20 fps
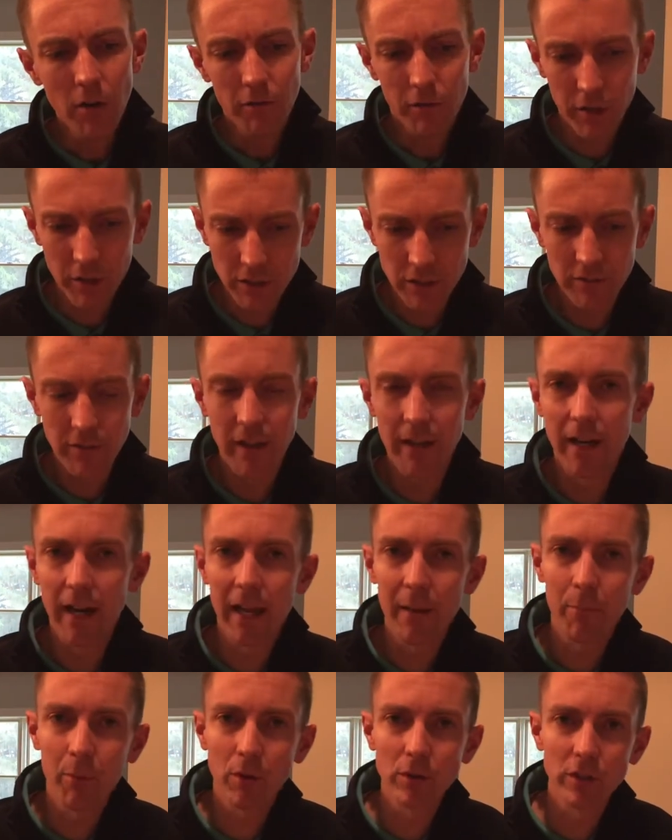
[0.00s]
First event in
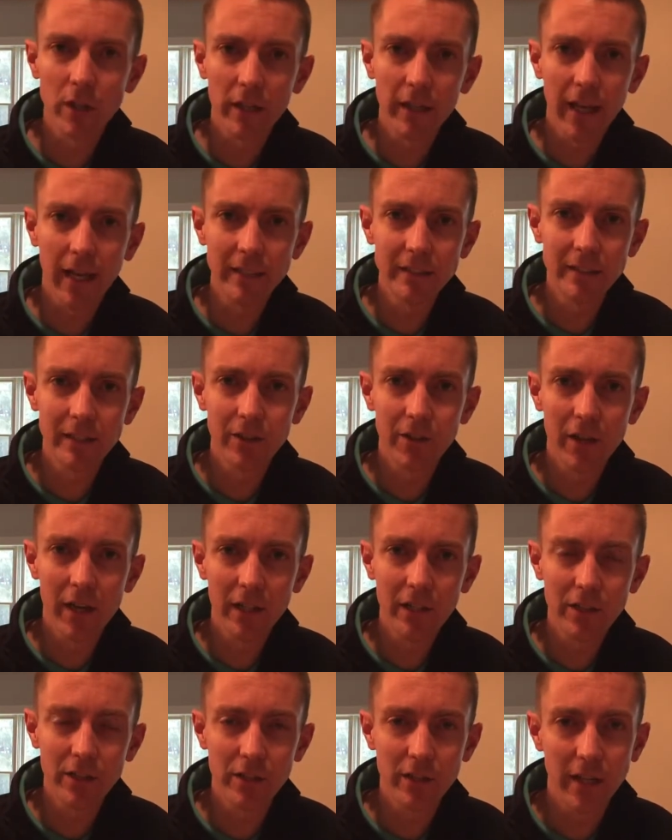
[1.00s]
April is our guest
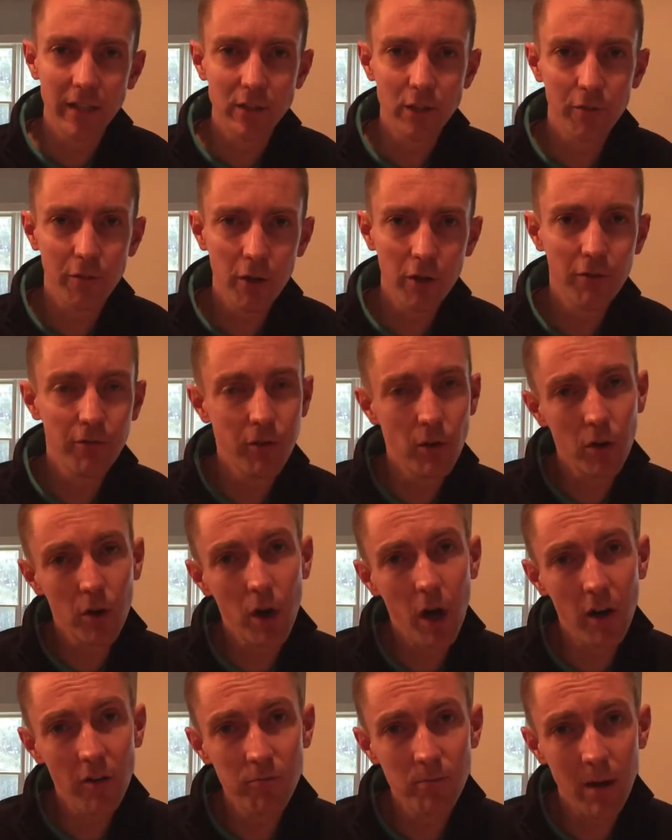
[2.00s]
introductory day. So if you're a full
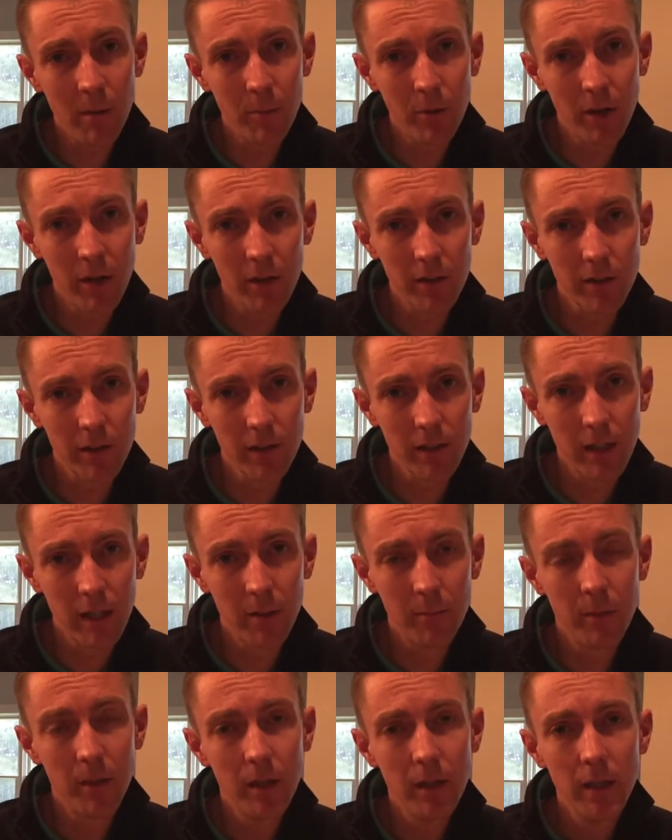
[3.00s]
golf member here at the
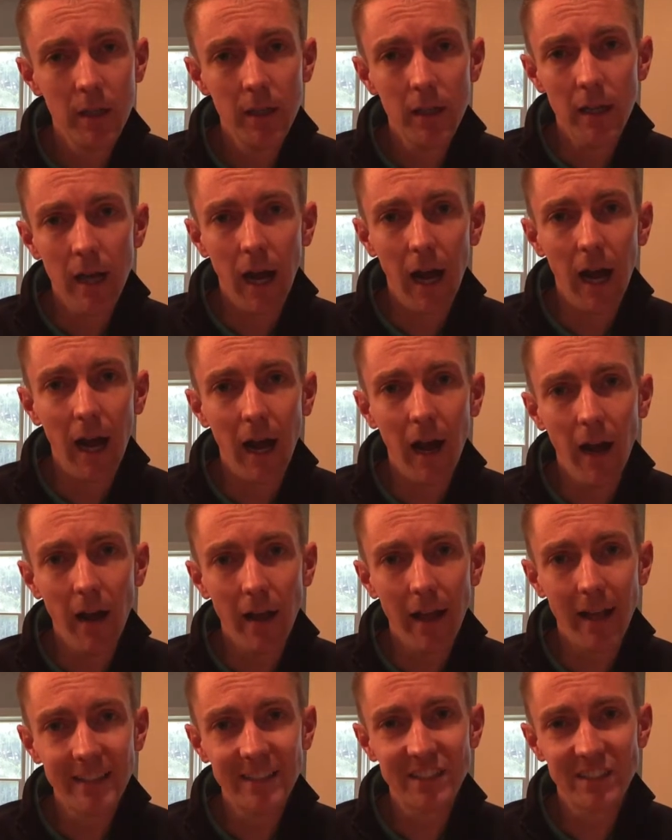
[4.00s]
club,
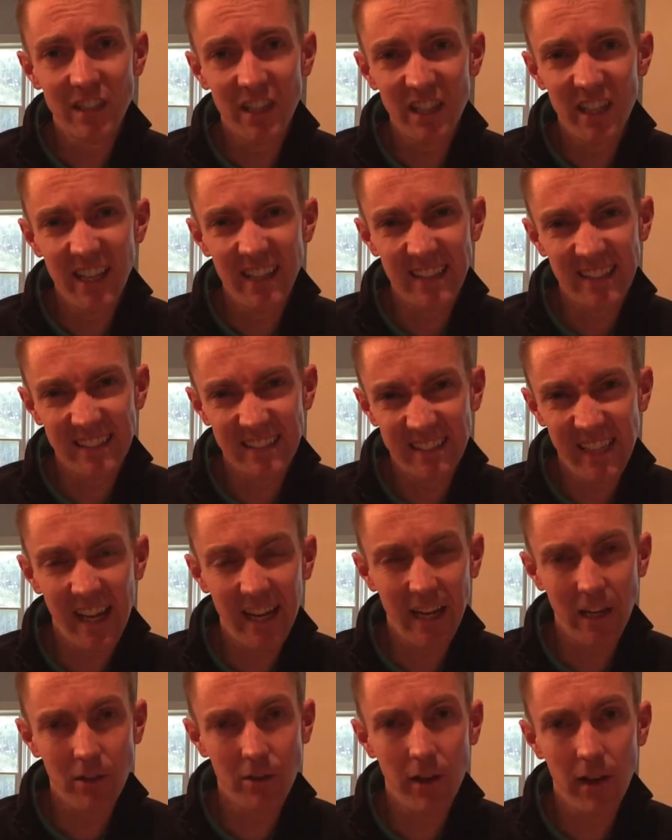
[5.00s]
that's Sunday the
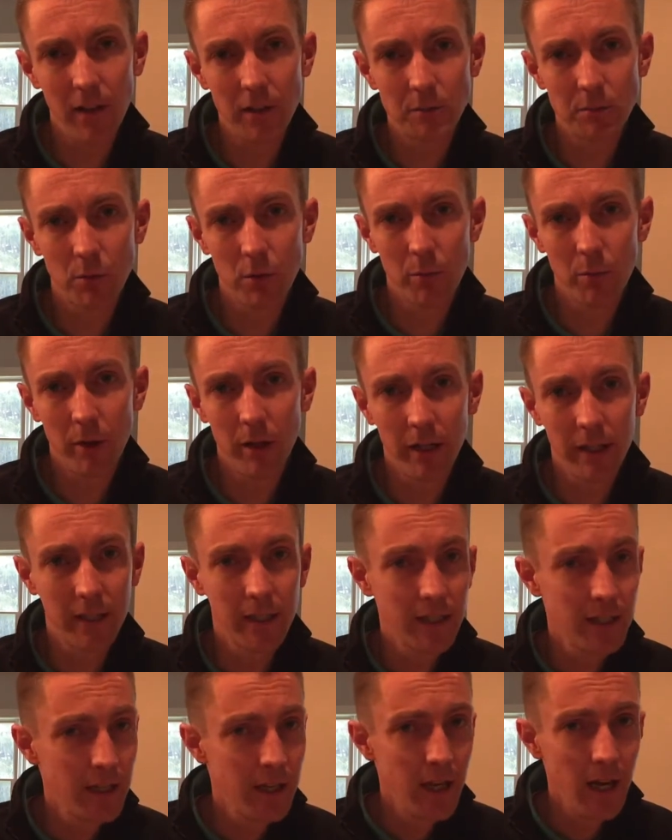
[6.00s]
2nd. You're eligible to
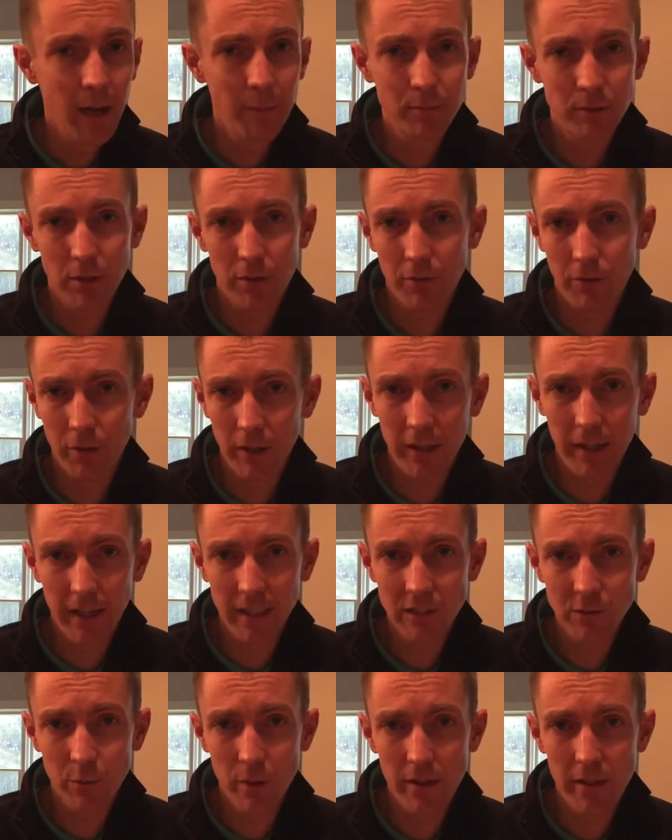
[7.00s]
bring up to 3
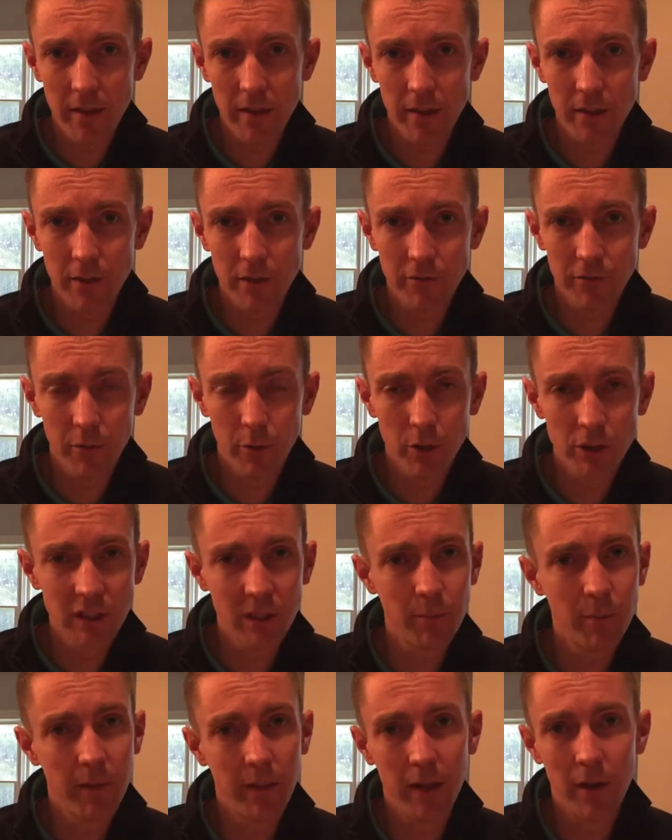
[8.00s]
guests with you in your
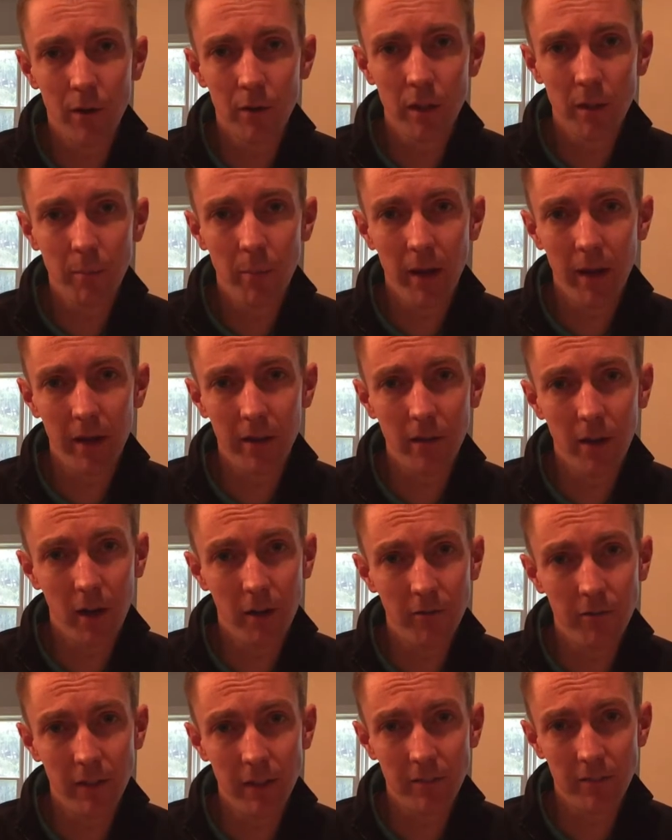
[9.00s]
foursome, and they only pay a
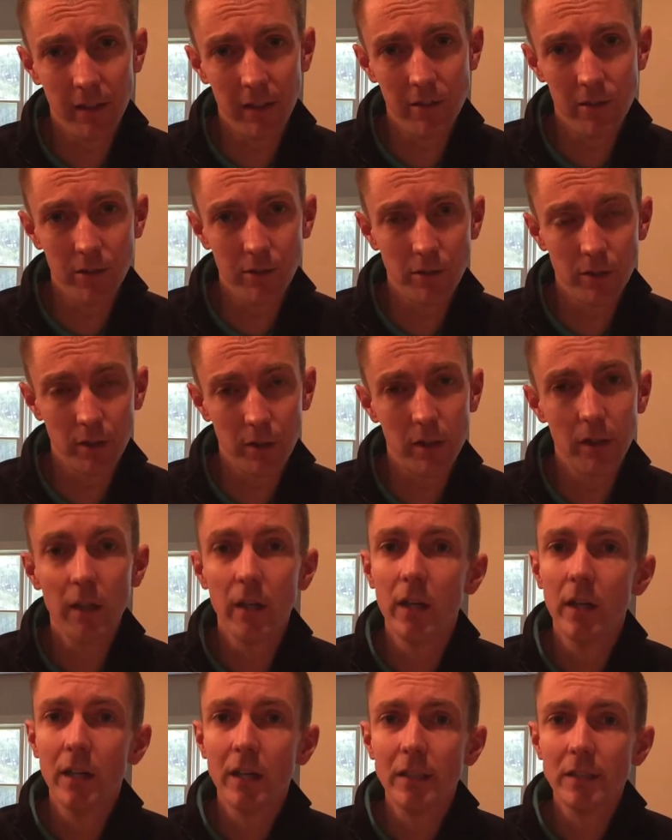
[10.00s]
cart fee if they choose
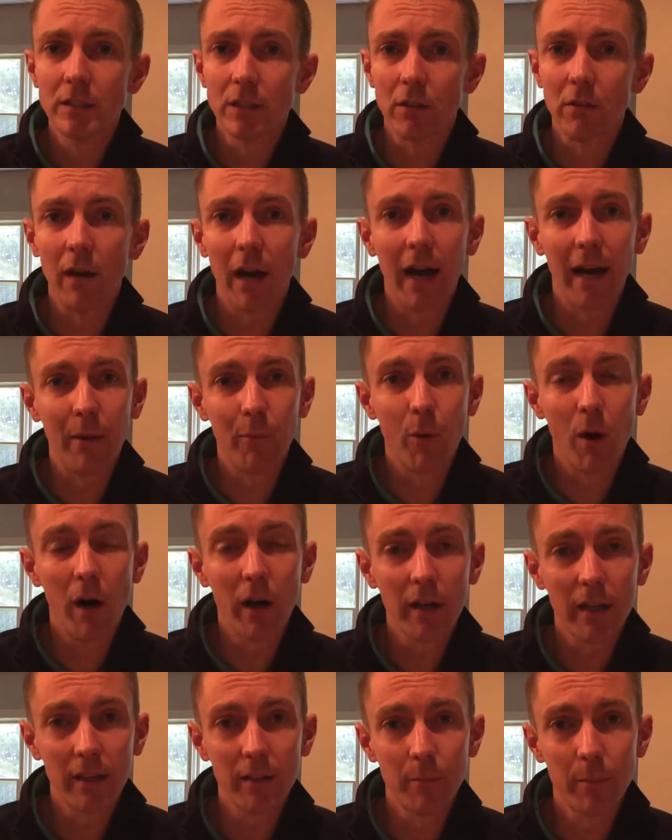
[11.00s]
to ride.
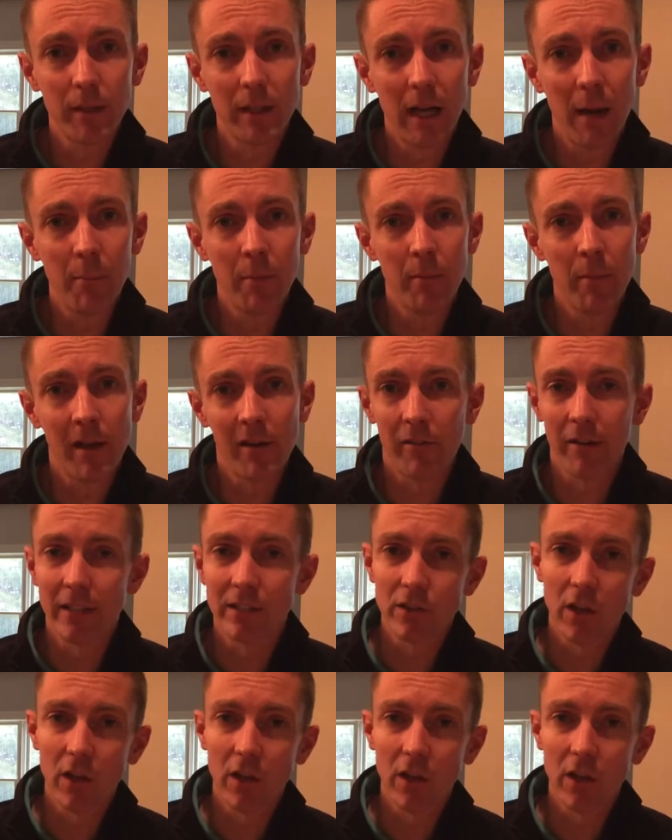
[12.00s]
Walking will be complimentary.